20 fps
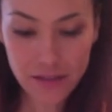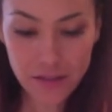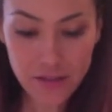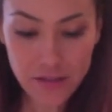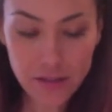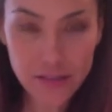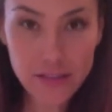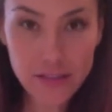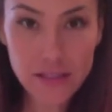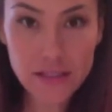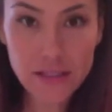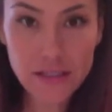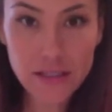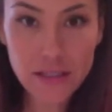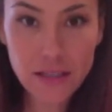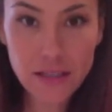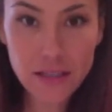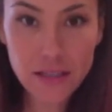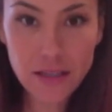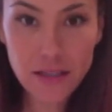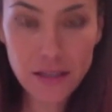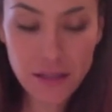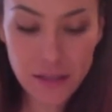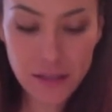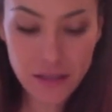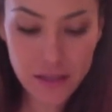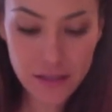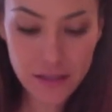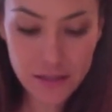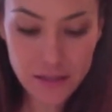you can see
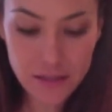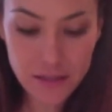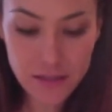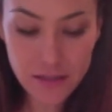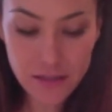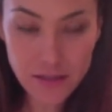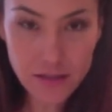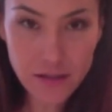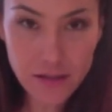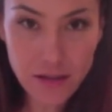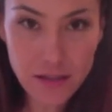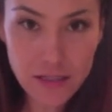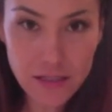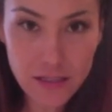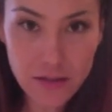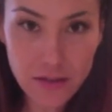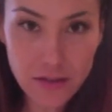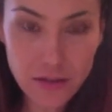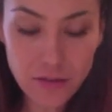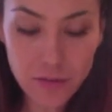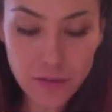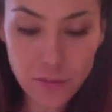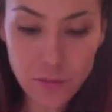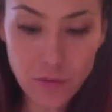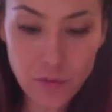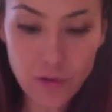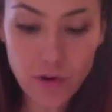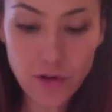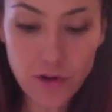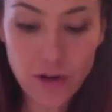that it's gone down even
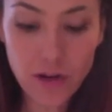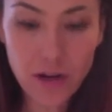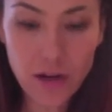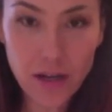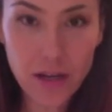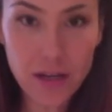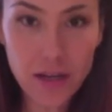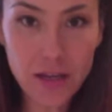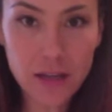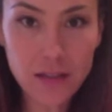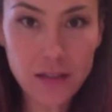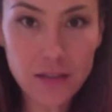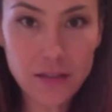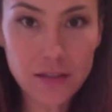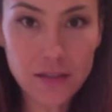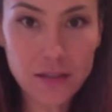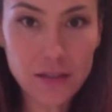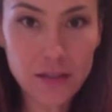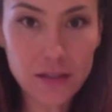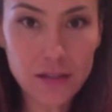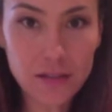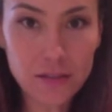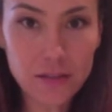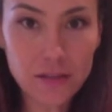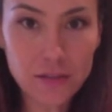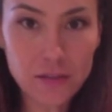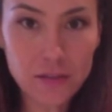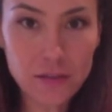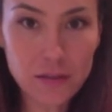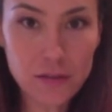more, and
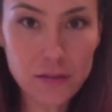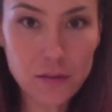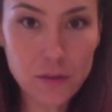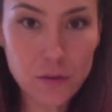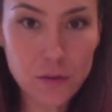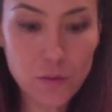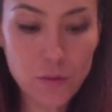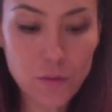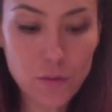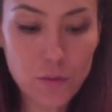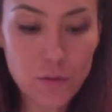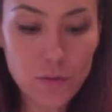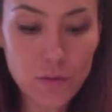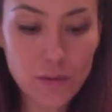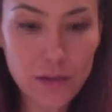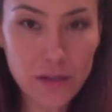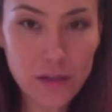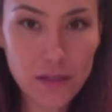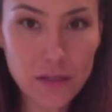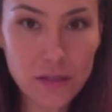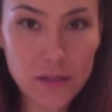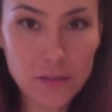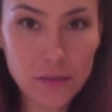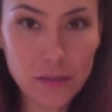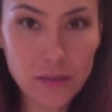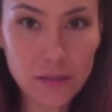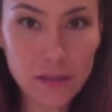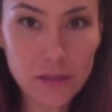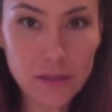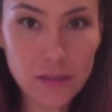there's, oh, am I going to
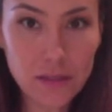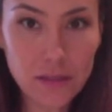spill it?